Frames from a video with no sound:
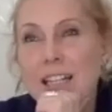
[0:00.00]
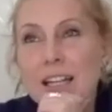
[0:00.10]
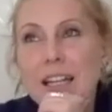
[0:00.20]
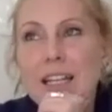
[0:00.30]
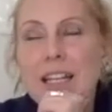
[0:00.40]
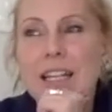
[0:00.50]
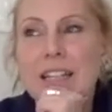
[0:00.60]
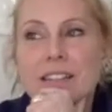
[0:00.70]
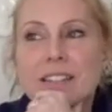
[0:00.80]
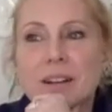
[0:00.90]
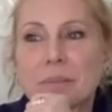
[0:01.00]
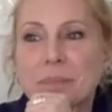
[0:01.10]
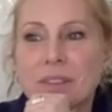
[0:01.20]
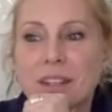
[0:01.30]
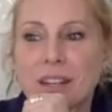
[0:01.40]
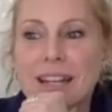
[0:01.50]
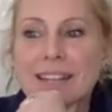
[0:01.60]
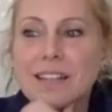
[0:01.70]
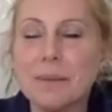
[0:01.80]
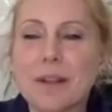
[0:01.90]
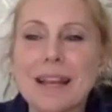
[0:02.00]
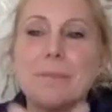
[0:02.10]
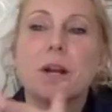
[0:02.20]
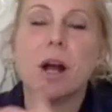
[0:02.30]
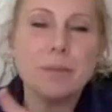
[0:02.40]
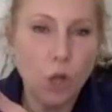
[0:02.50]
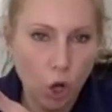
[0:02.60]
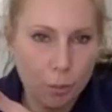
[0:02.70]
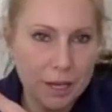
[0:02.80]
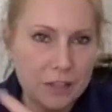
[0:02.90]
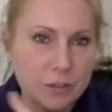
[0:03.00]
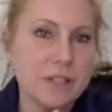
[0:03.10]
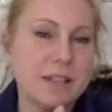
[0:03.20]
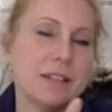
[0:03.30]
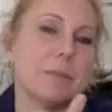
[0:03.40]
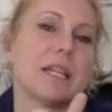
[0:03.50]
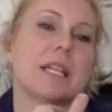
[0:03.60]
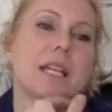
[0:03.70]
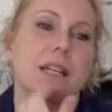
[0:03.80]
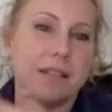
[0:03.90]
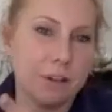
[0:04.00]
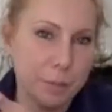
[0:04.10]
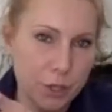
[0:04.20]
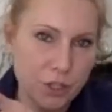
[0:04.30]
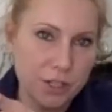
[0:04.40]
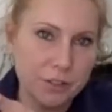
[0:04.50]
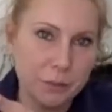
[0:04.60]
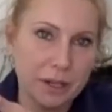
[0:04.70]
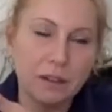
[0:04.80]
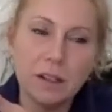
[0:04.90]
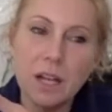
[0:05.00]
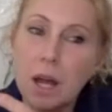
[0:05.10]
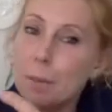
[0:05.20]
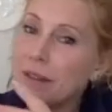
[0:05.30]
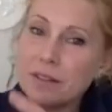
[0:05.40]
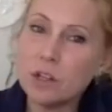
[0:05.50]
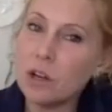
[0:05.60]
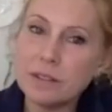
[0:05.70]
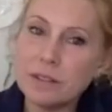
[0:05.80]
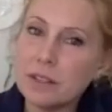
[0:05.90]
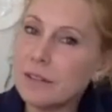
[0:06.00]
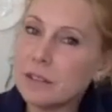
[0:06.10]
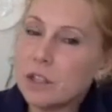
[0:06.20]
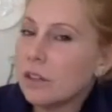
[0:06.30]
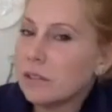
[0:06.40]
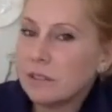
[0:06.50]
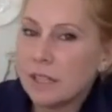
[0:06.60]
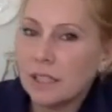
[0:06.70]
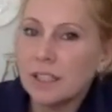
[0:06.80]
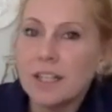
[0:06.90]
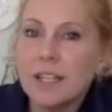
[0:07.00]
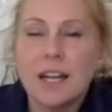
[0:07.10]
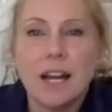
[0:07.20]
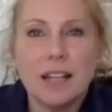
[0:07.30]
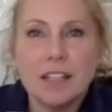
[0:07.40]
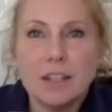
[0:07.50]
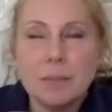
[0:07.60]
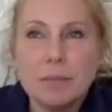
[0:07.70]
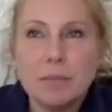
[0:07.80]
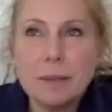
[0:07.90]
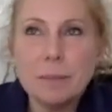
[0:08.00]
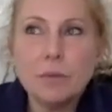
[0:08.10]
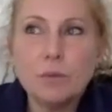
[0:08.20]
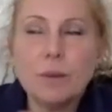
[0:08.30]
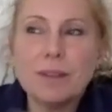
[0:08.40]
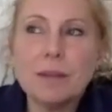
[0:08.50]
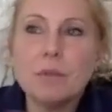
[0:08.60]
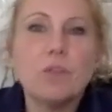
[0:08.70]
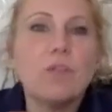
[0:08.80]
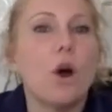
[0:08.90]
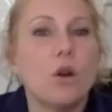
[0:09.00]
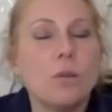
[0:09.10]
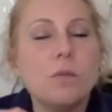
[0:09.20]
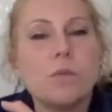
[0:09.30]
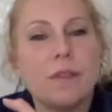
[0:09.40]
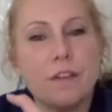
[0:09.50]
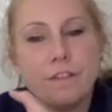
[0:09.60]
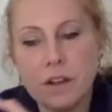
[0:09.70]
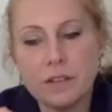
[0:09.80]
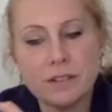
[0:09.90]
it becomes a hobby, as we said at the beginning. It's therapeutic as well, but it's a cost thing. People, when they move home, when they're first